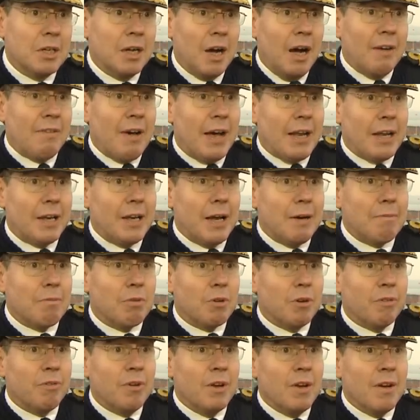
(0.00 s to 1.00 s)
I've had a
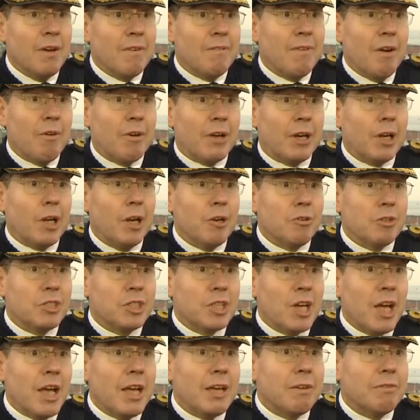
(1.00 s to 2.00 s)
number of very close
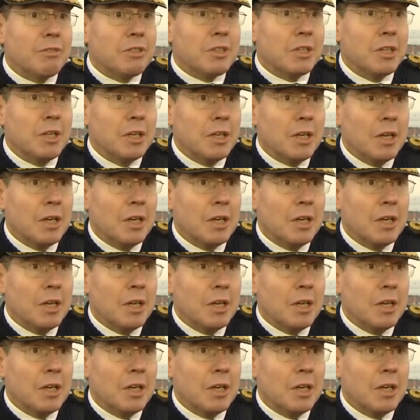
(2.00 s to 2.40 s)
shaves.